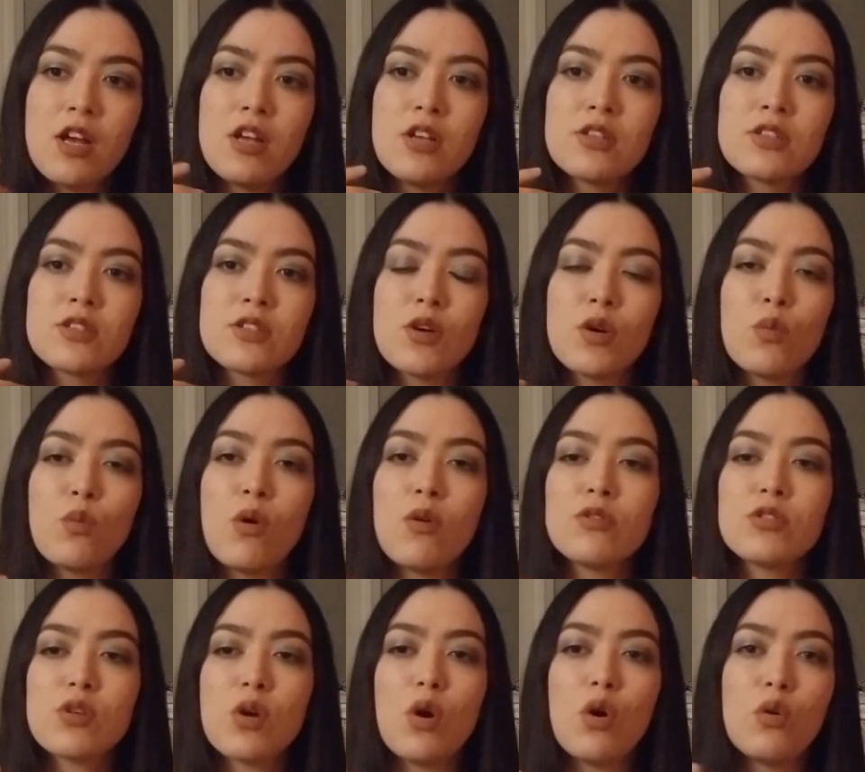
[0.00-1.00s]
so it
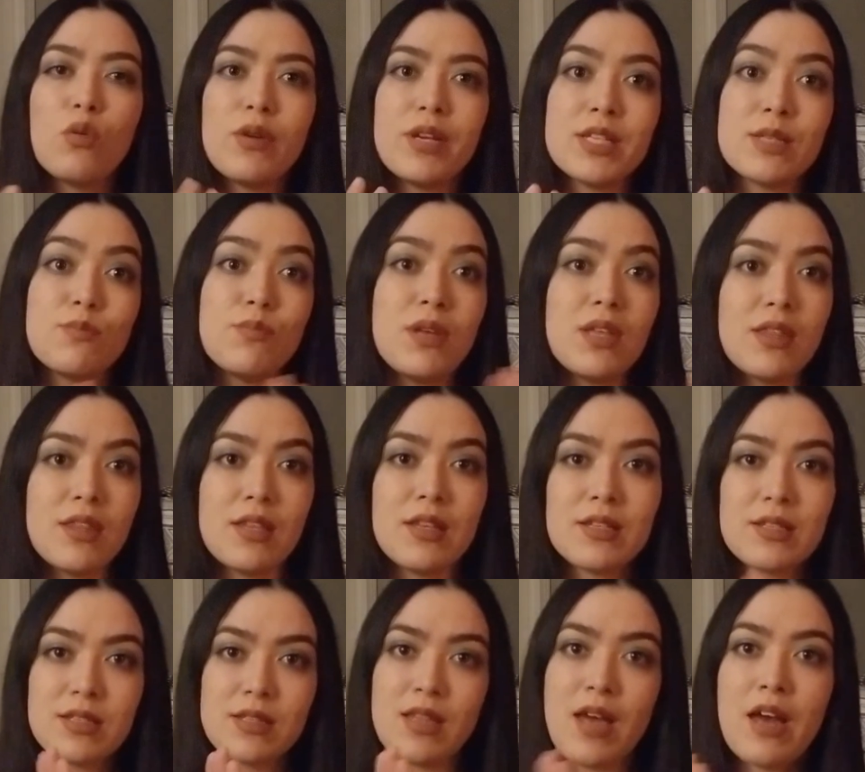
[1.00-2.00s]
won't always be
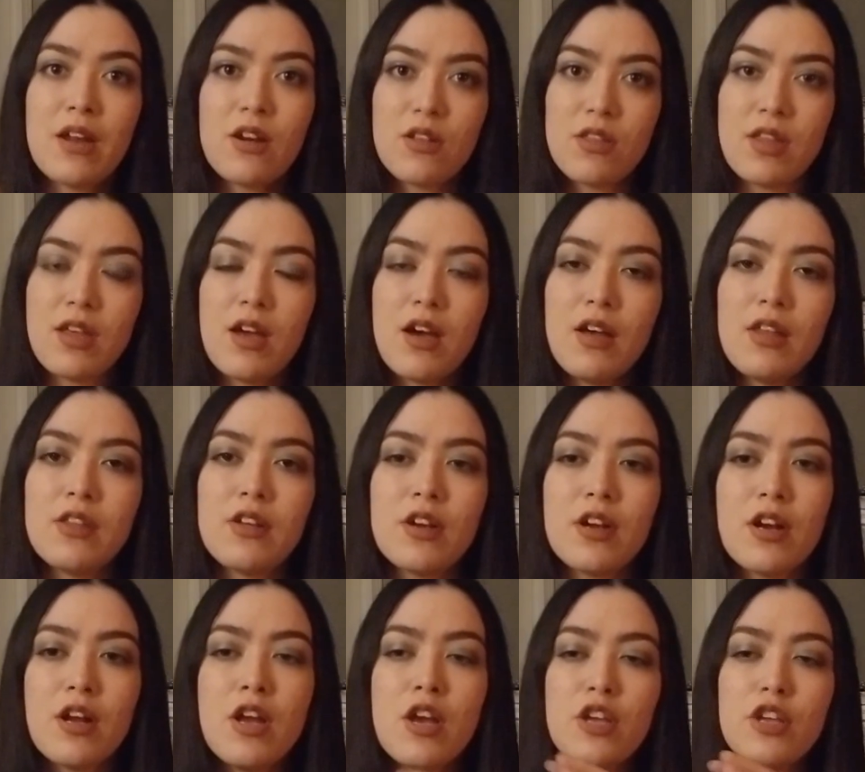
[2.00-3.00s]
this that or the
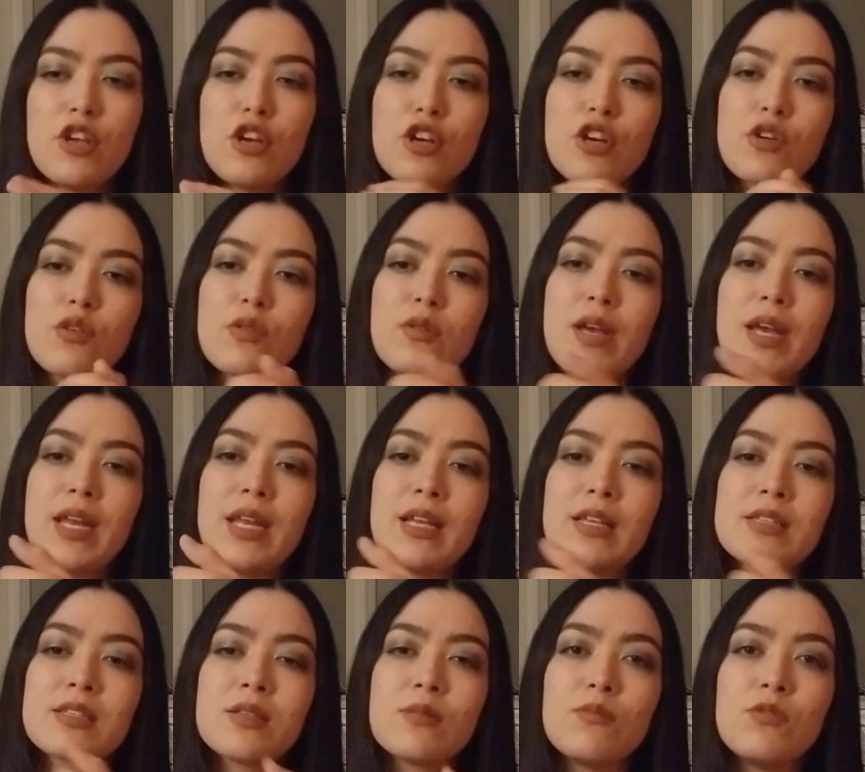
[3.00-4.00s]
other you're creating
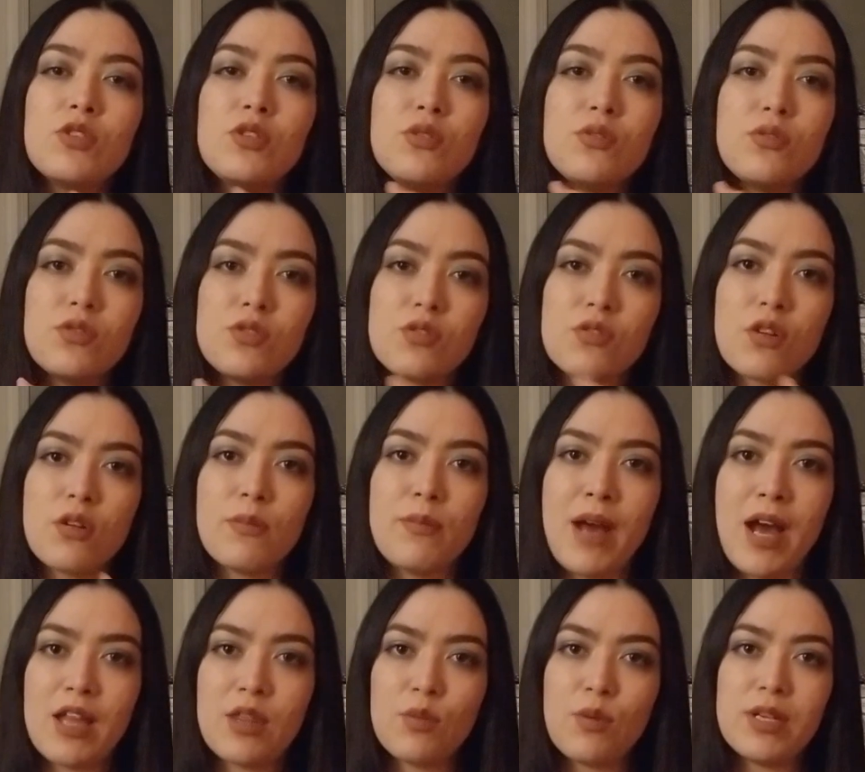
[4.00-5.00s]
some new neural
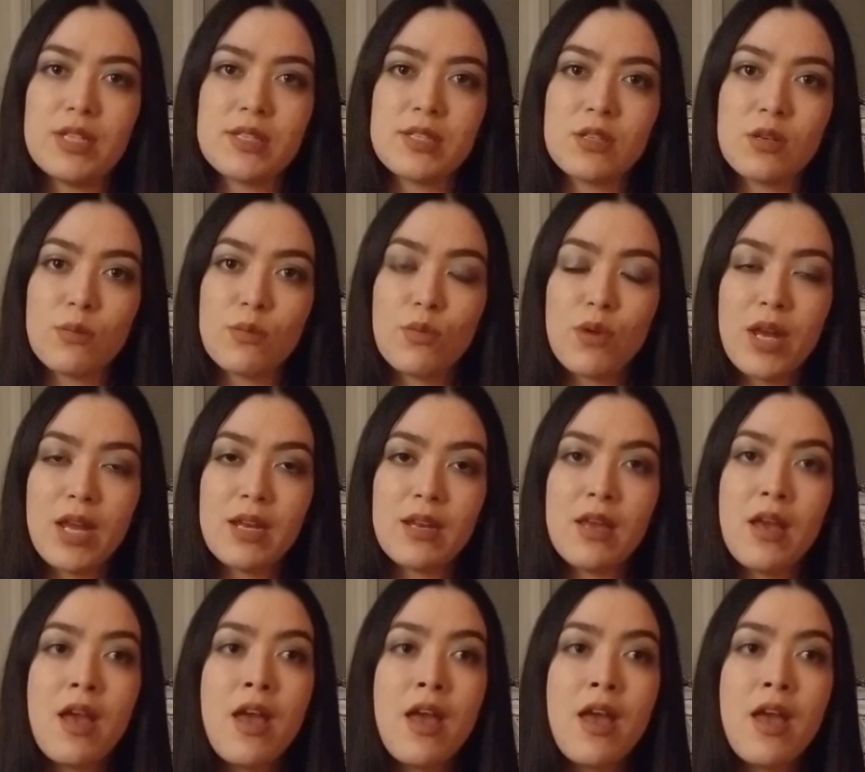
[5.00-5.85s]
pathways in your brain